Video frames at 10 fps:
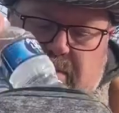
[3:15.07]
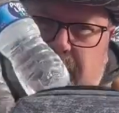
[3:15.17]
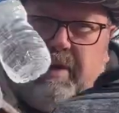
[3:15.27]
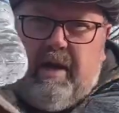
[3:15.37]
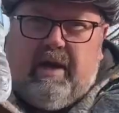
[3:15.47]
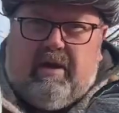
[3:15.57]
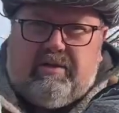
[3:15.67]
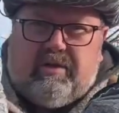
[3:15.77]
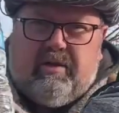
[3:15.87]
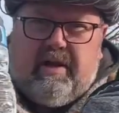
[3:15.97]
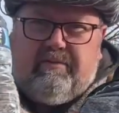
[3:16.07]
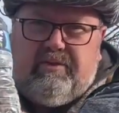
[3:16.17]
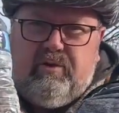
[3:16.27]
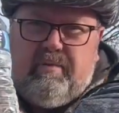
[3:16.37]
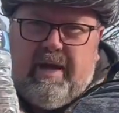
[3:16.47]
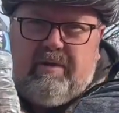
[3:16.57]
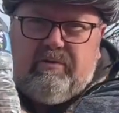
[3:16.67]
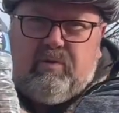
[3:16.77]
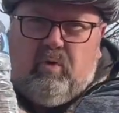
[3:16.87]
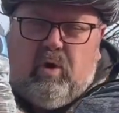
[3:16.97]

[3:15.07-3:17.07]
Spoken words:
but I also have 2 bottles of